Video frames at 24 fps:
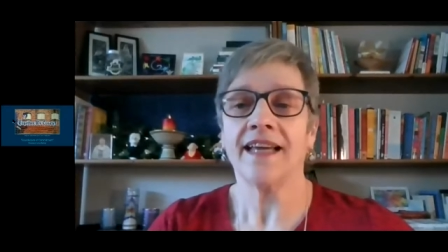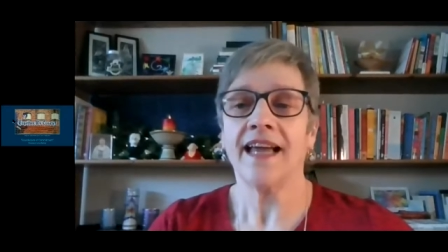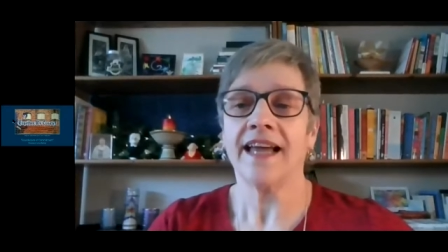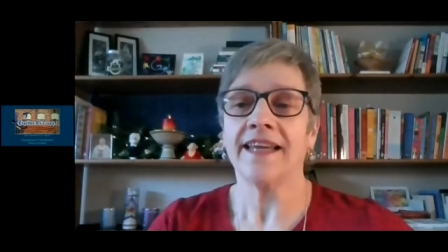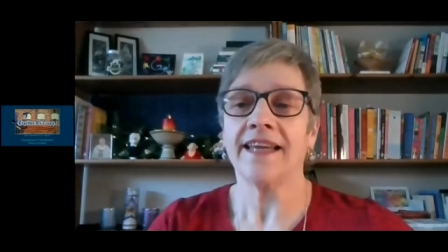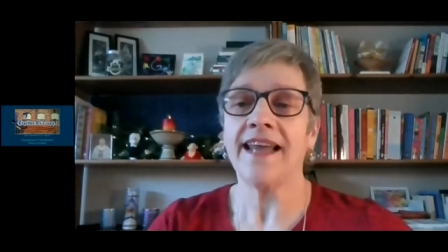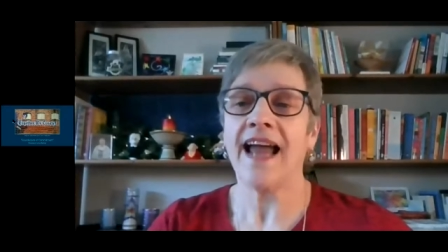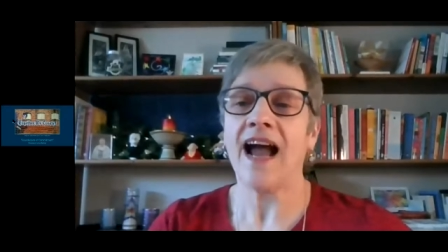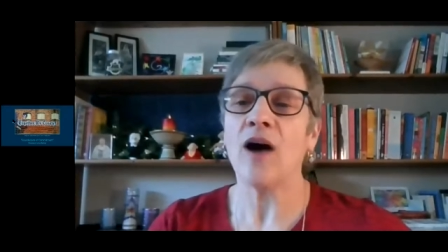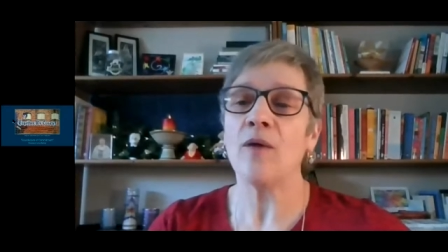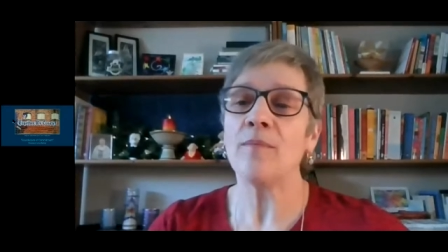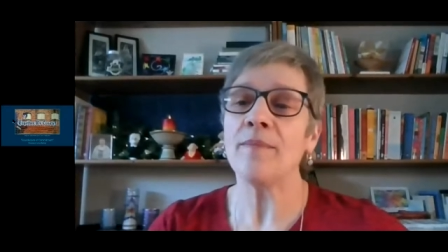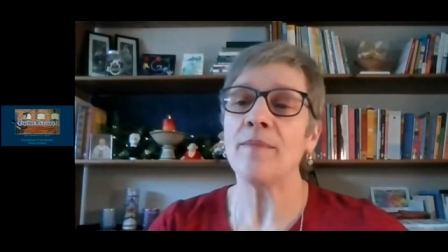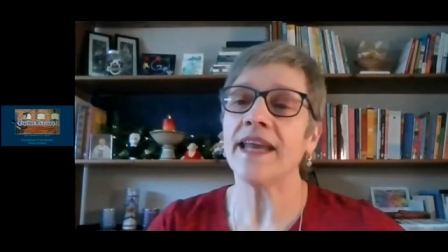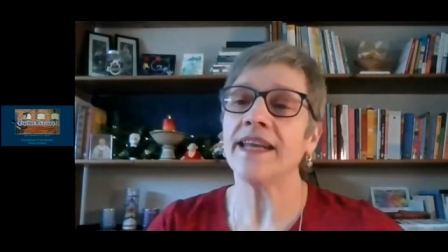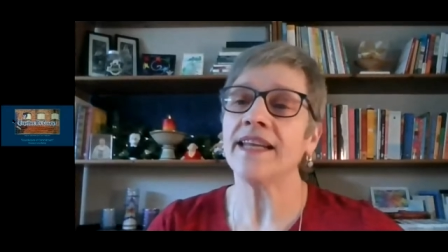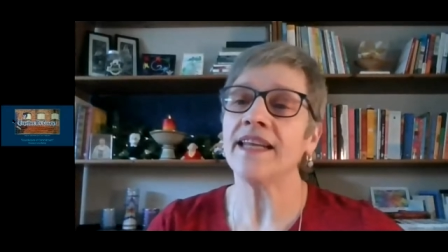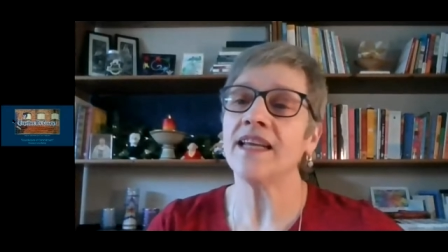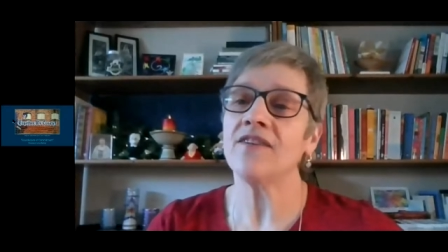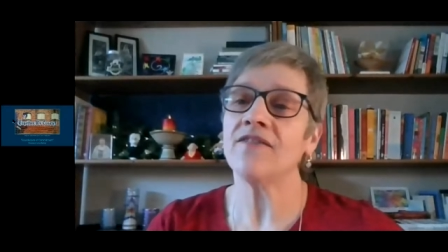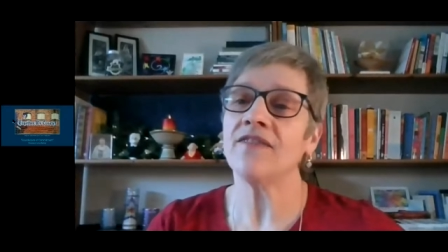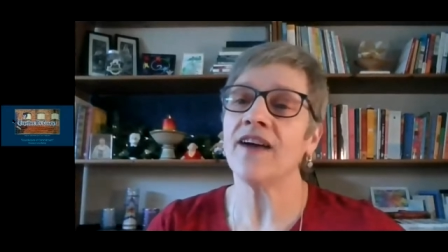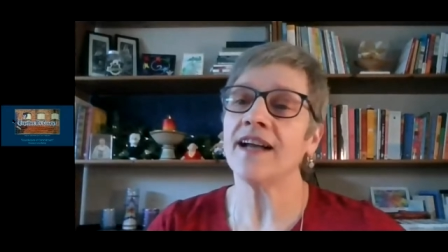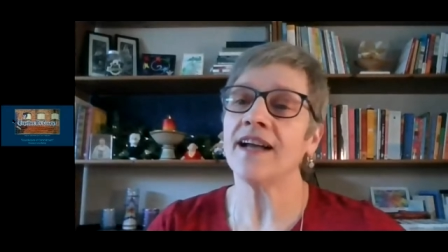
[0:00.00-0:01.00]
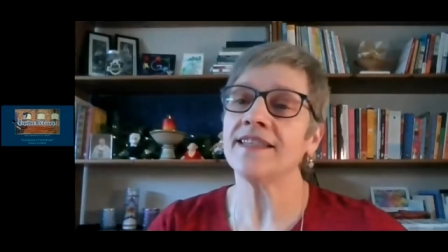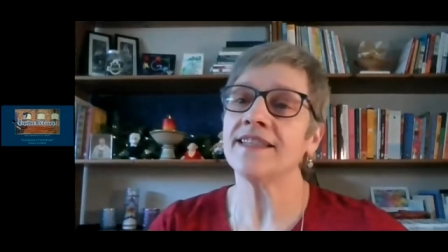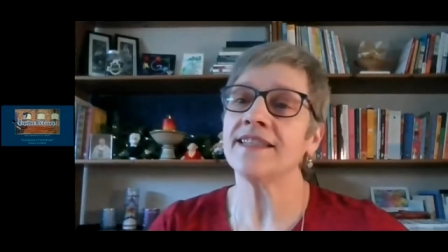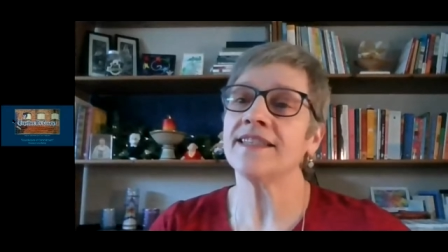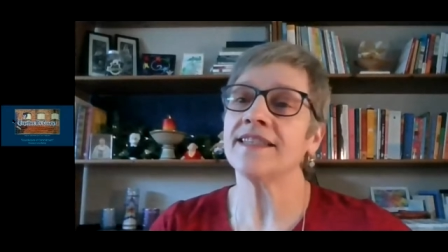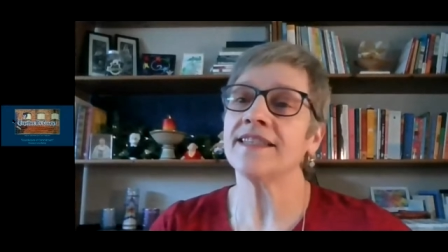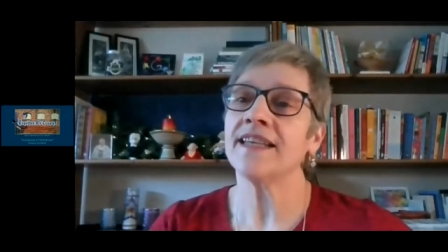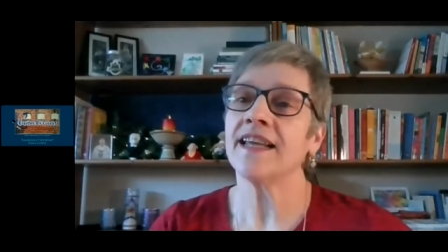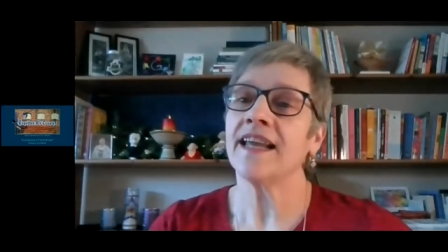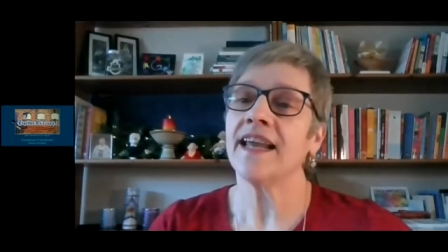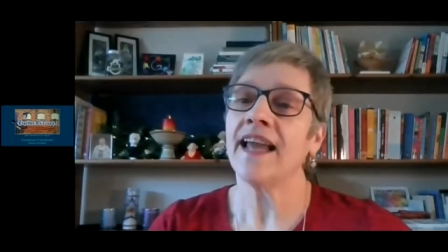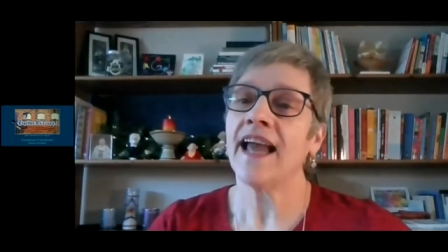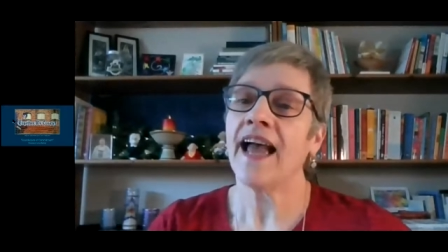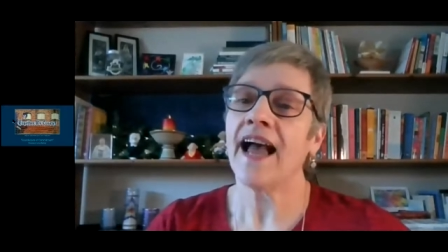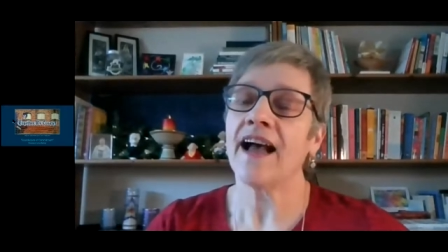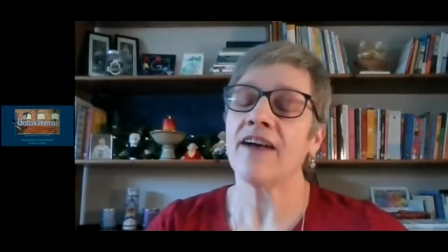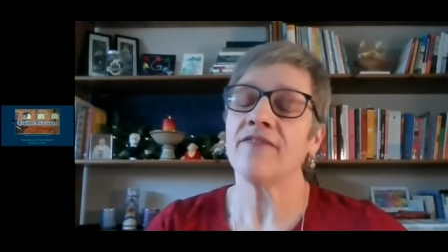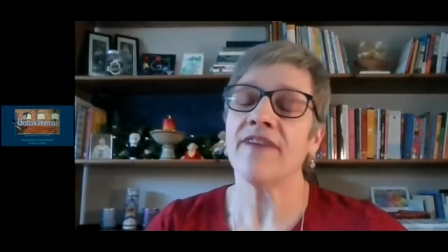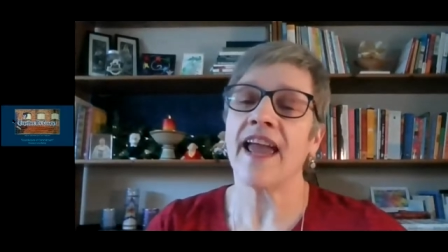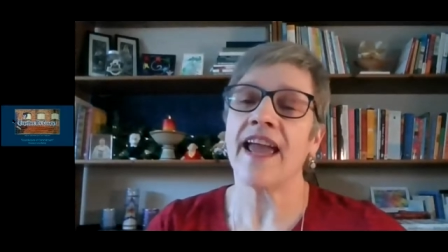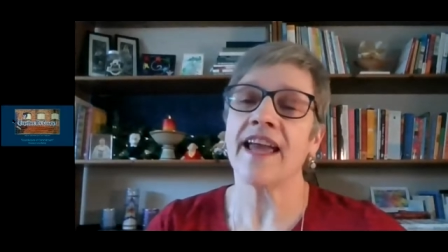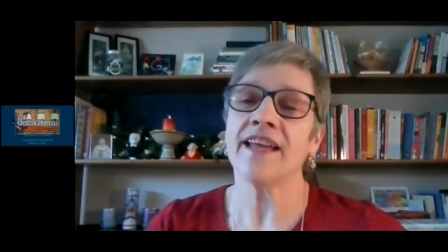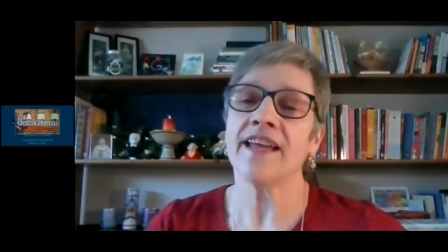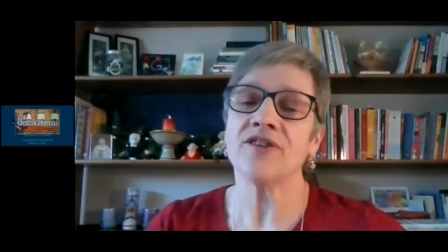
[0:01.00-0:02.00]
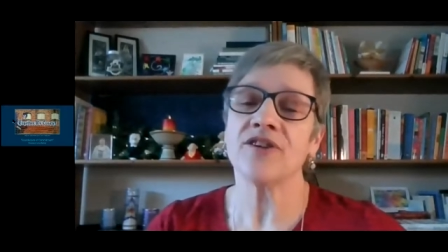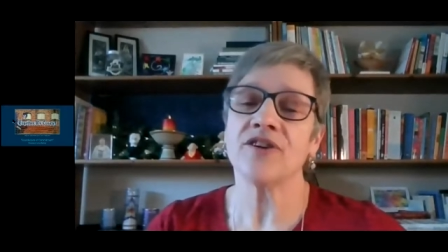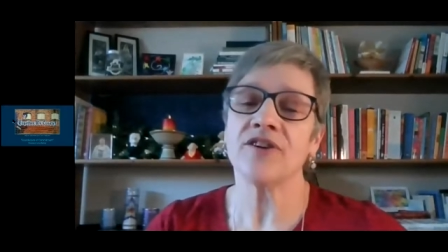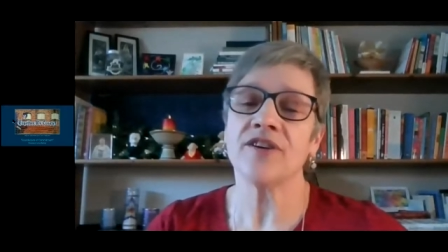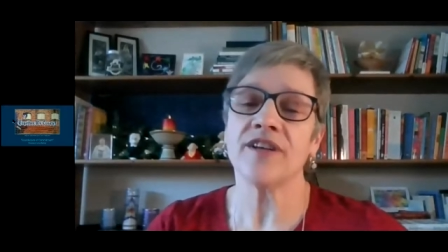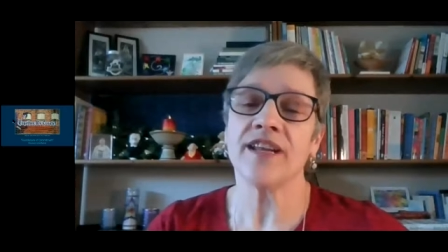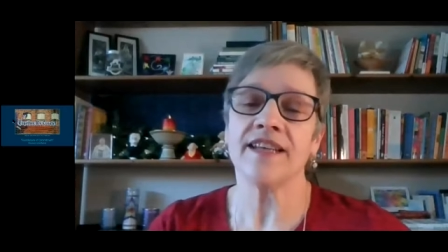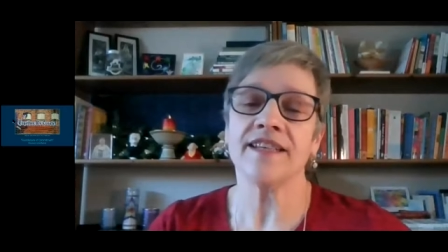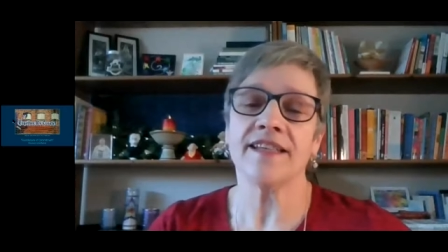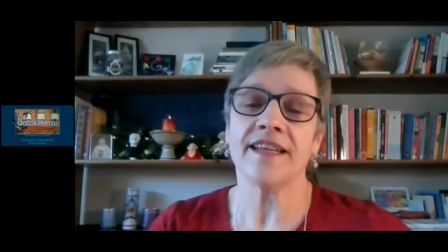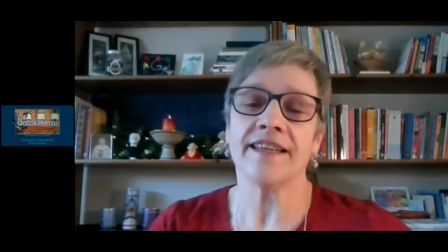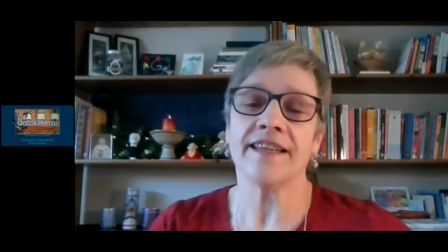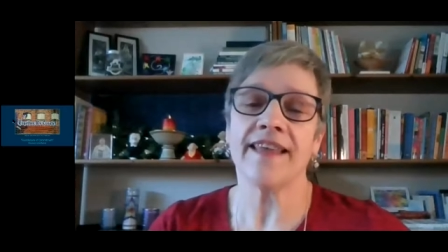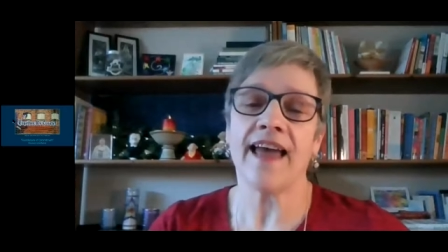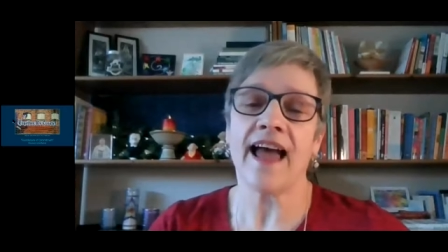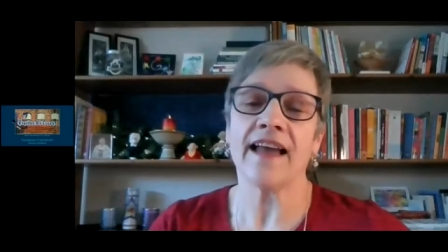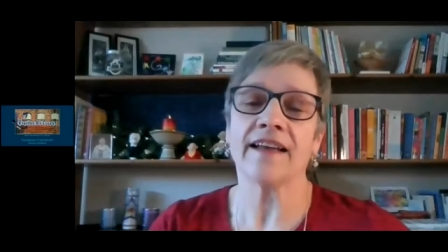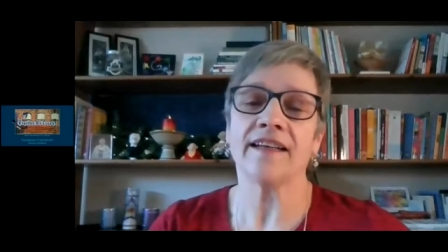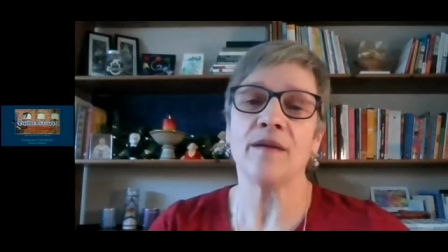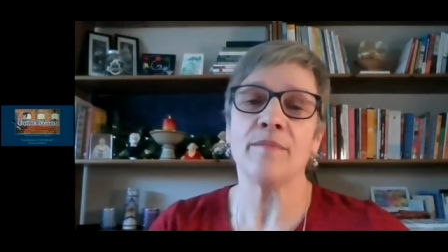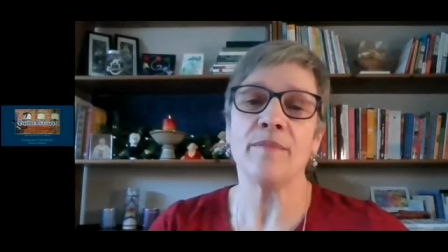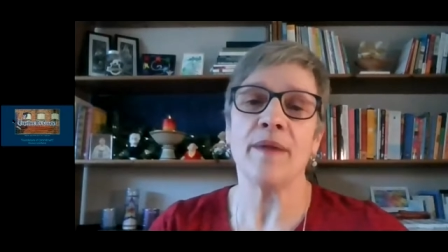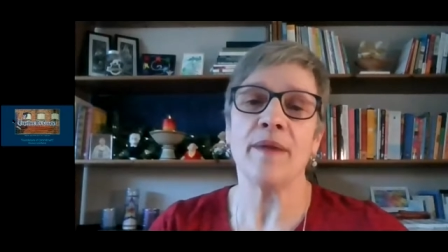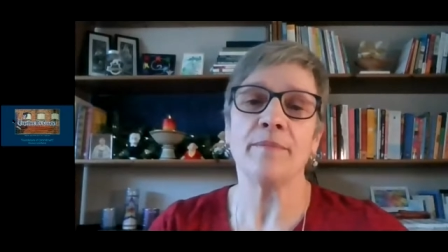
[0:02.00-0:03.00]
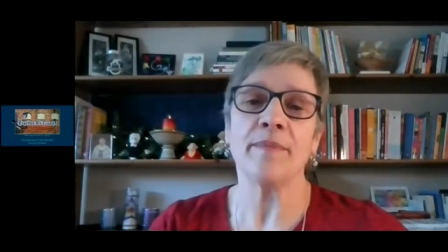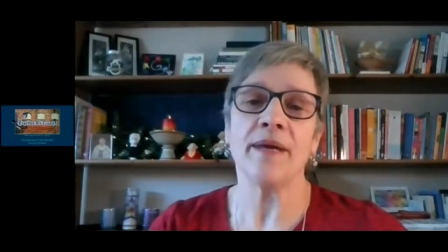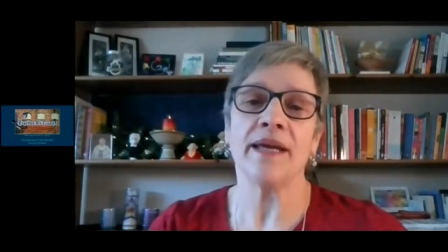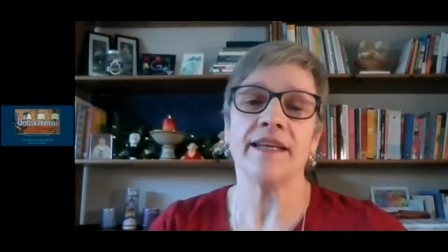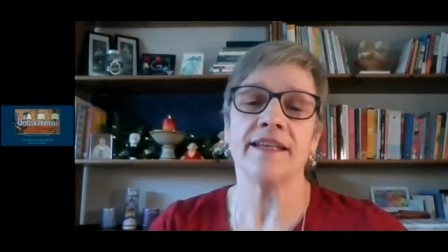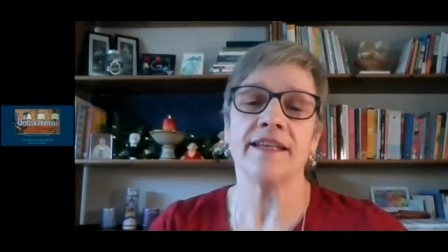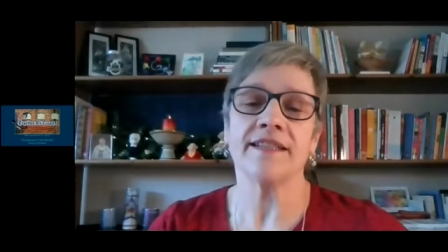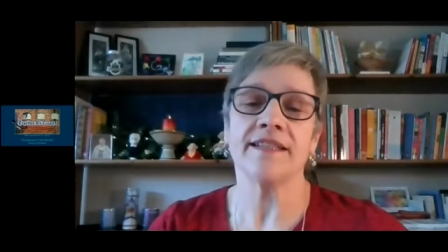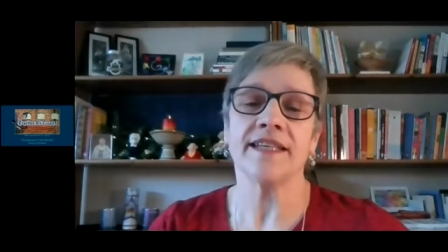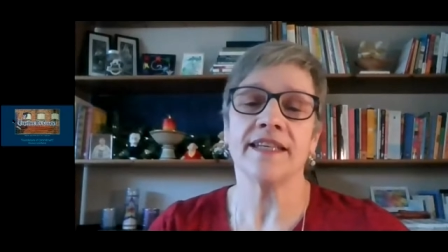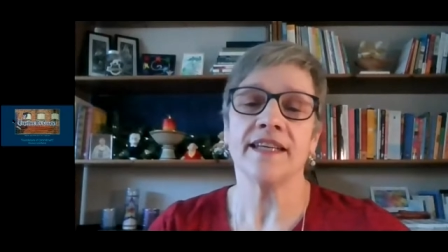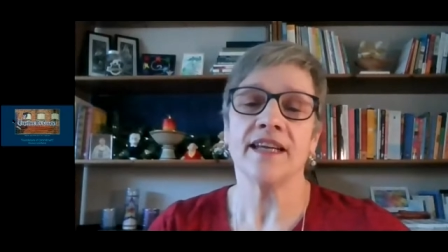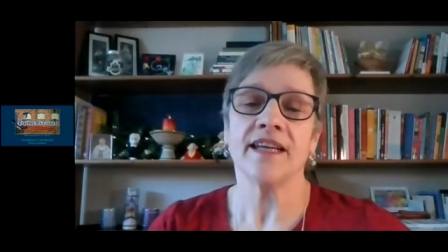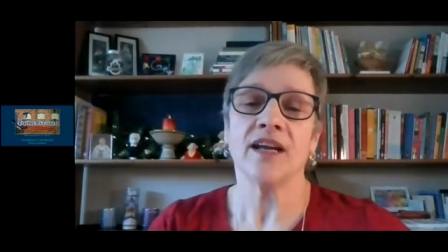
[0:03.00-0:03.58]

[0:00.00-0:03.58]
And how many of us have entered into that commitment